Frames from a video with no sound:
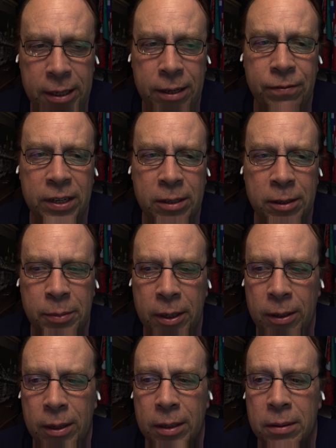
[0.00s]
the victim
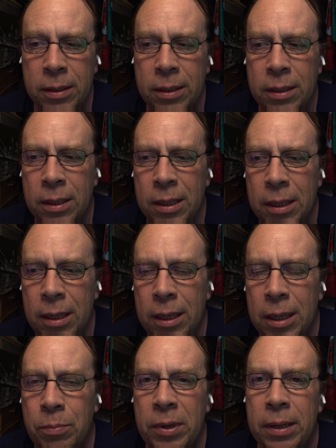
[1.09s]
card,
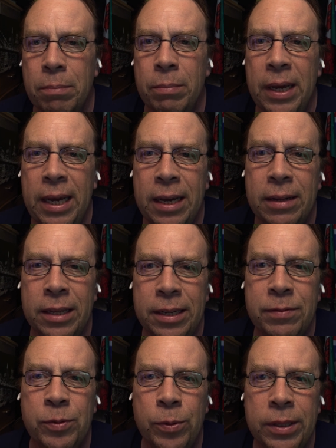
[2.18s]
but man
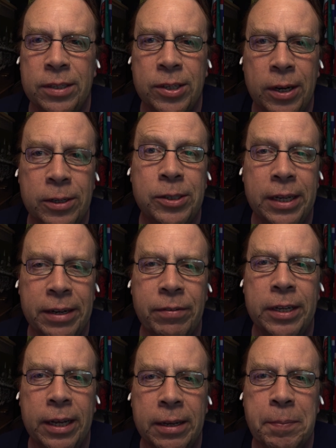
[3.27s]
lives with his curse every
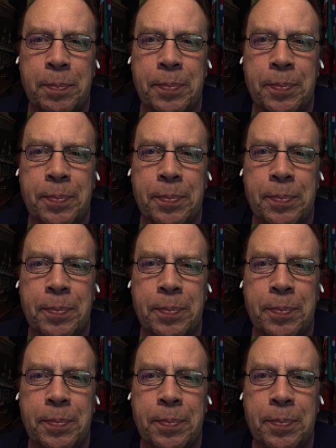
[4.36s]
day